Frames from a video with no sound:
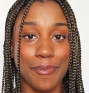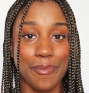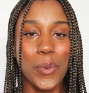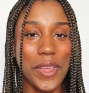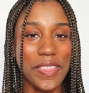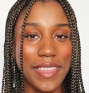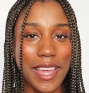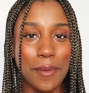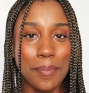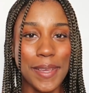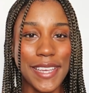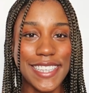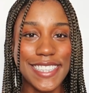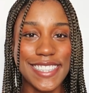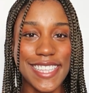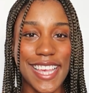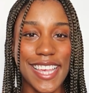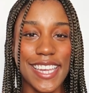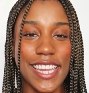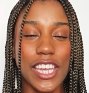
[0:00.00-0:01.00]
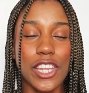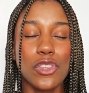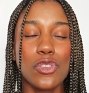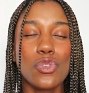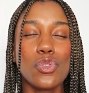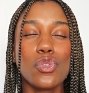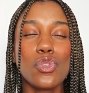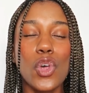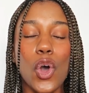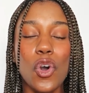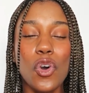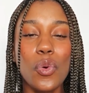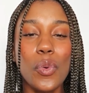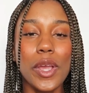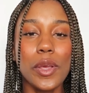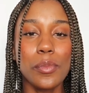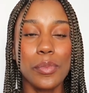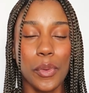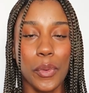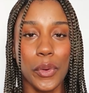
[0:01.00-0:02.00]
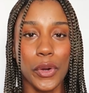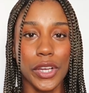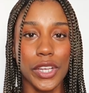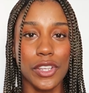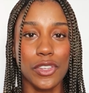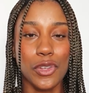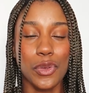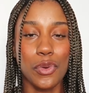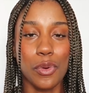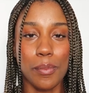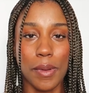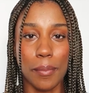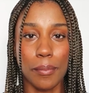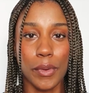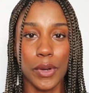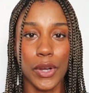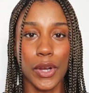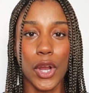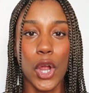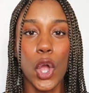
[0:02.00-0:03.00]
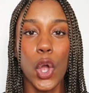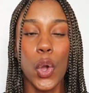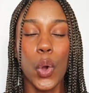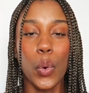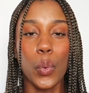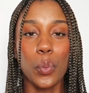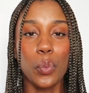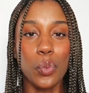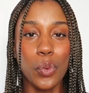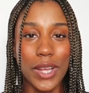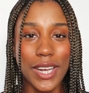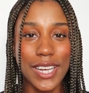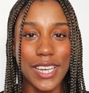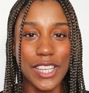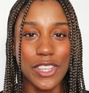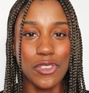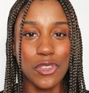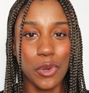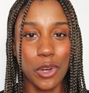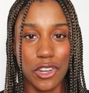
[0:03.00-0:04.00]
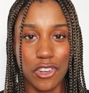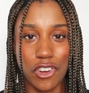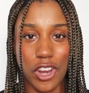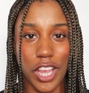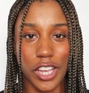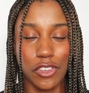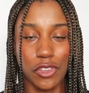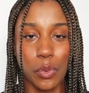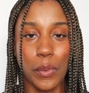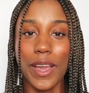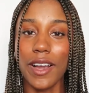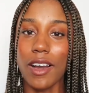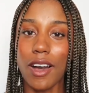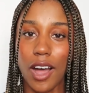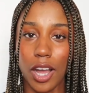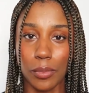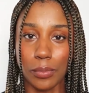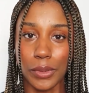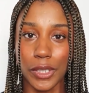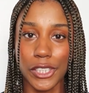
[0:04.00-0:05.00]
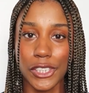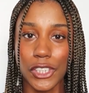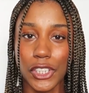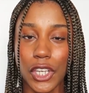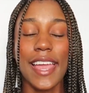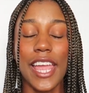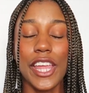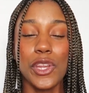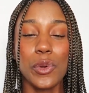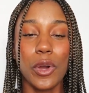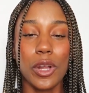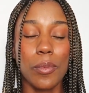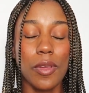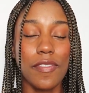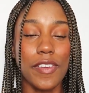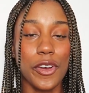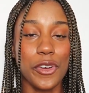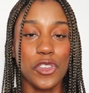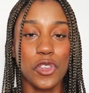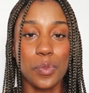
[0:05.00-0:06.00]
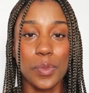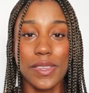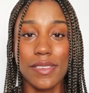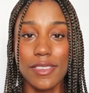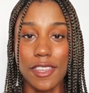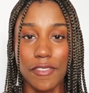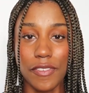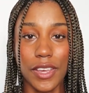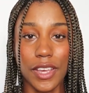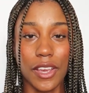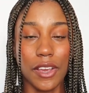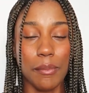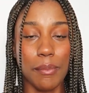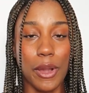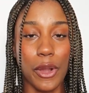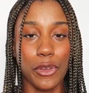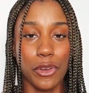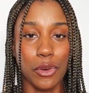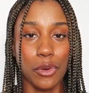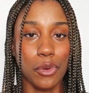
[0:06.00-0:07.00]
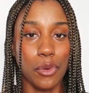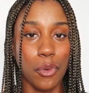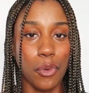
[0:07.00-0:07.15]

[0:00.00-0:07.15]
With that being said, it is so important to remember what it is you are trying to accomplish, and you want to be very specific about your